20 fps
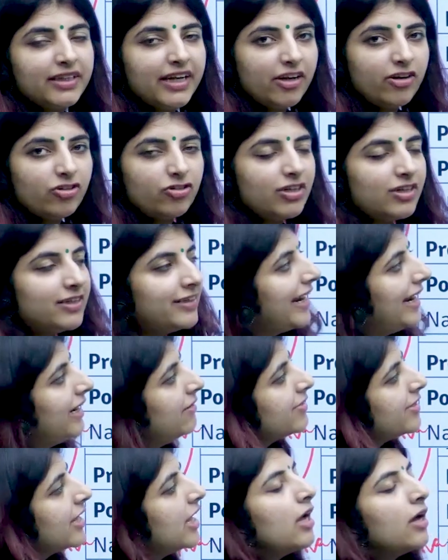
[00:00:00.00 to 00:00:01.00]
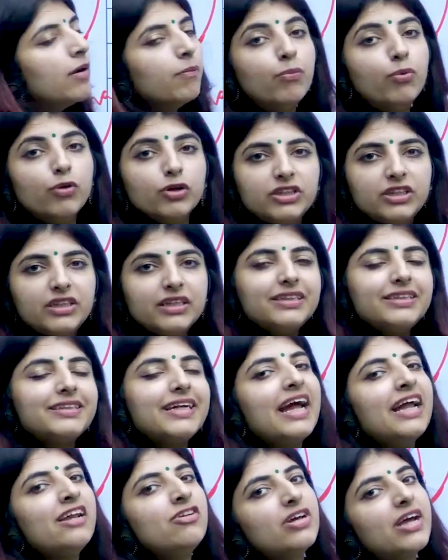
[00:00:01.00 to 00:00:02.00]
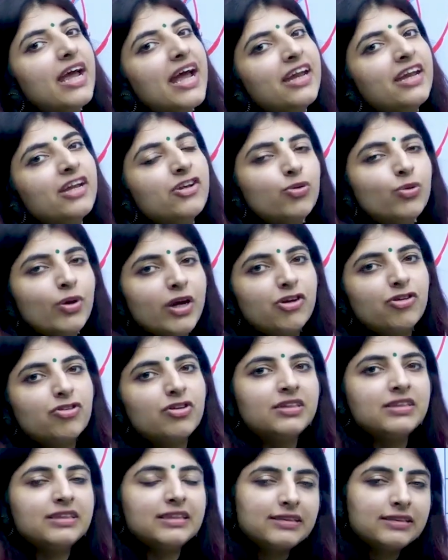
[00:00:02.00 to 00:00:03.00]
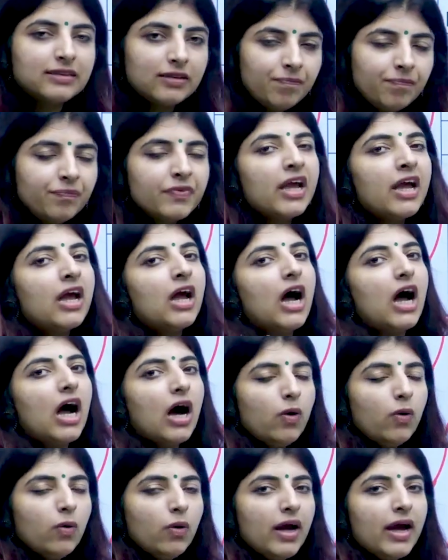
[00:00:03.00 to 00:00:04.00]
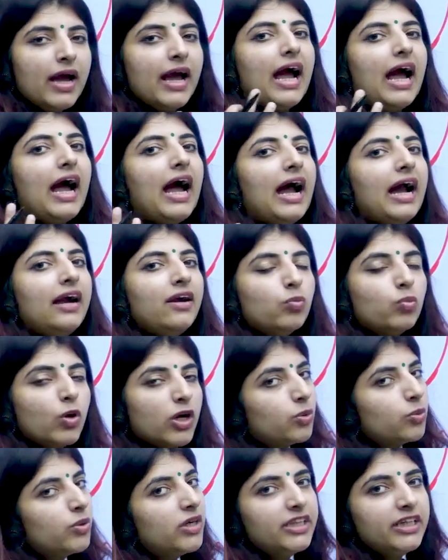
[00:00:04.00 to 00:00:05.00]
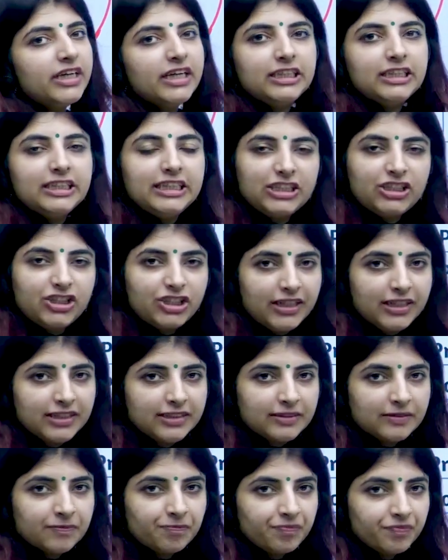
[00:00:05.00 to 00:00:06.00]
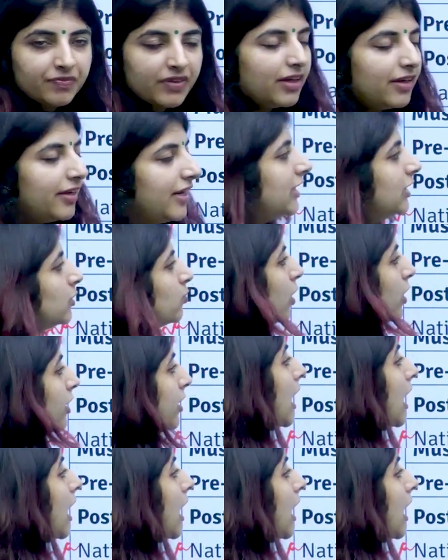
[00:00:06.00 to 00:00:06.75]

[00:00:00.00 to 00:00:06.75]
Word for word: the ancient times? Buddhist and Jain education system, how and what were their teachings? Correct? What,